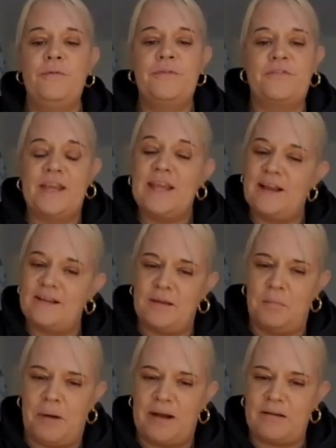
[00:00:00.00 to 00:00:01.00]
see it as
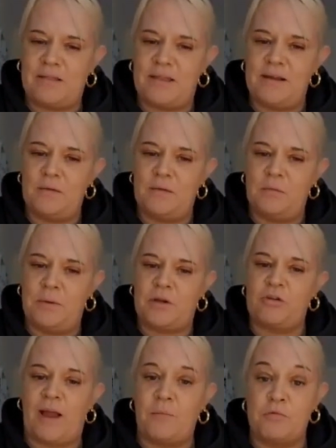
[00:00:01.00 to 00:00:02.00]
a bad thing
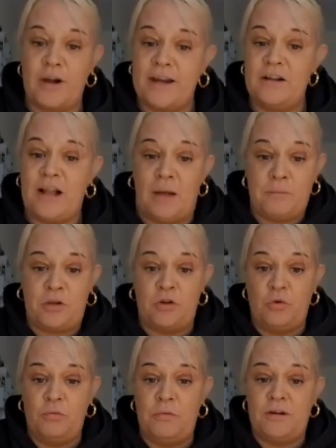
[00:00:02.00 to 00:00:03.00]
because I'm real, I'm
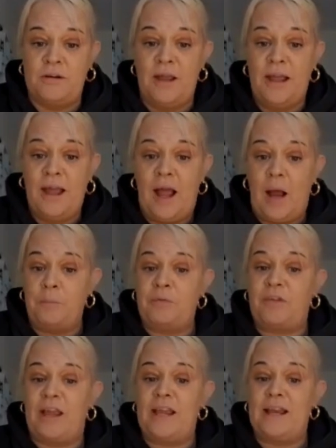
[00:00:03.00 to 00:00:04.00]
human, I'm
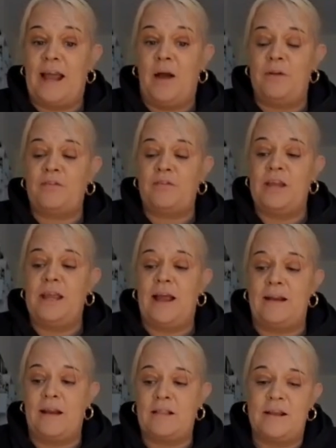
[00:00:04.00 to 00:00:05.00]
saying it how I see it.
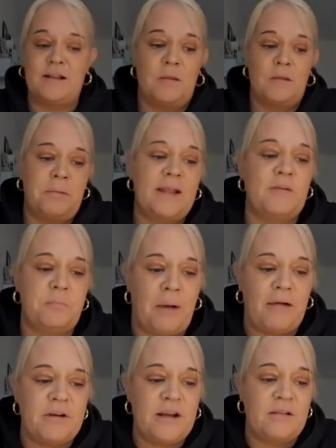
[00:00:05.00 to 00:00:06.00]
And I think the biggest
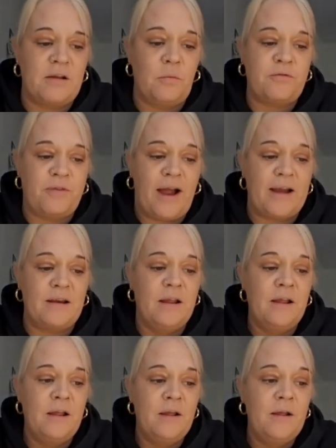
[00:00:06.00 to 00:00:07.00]
barrier that we find
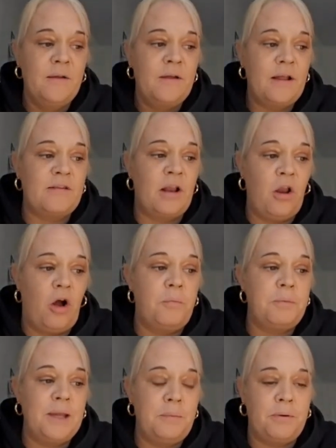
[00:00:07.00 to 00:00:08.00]
is a lot of
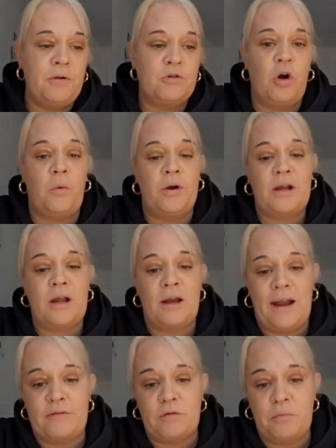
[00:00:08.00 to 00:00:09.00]
people don't want to
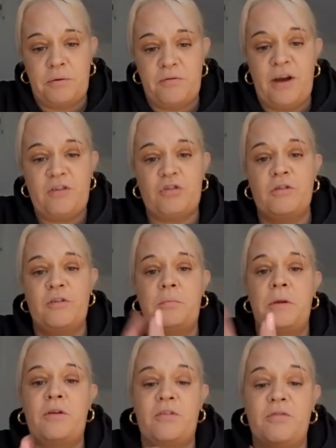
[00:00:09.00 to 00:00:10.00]
connect with professionals
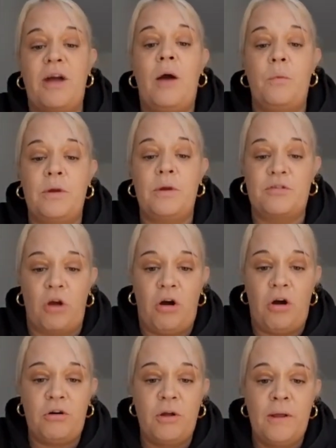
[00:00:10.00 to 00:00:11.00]
because of how we
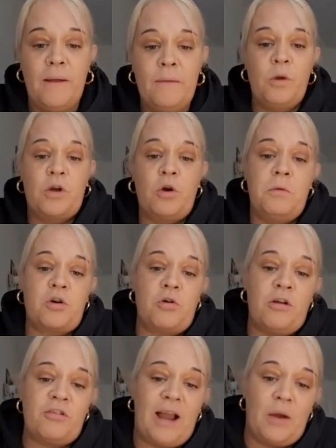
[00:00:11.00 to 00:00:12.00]
talk. We come
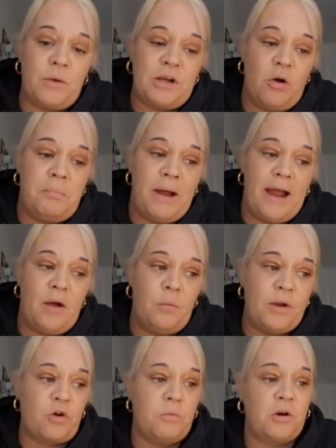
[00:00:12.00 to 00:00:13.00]
across like we know better.
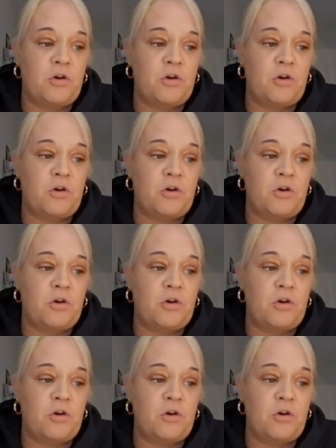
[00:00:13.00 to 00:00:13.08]
We come